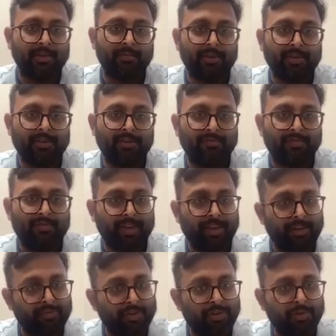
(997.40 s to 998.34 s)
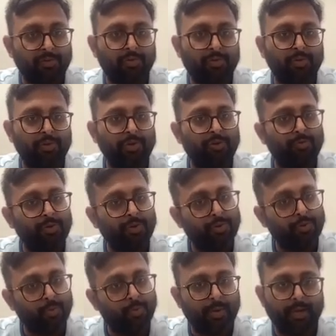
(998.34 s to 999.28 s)
I mean, wherever you go, you will
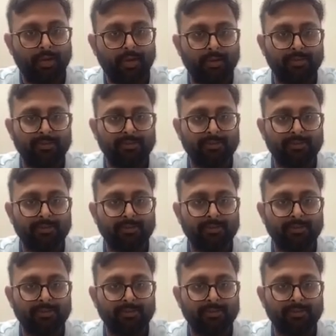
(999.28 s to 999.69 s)
do well.